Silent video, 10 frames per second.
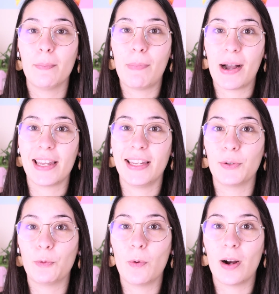buying
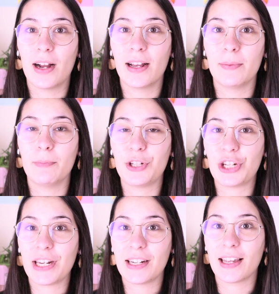one
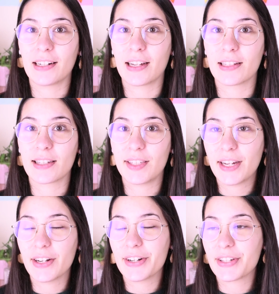machine that cuts
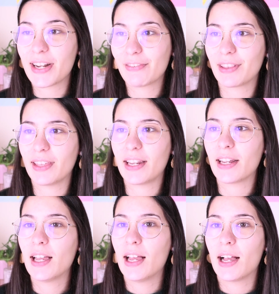stickers and everything,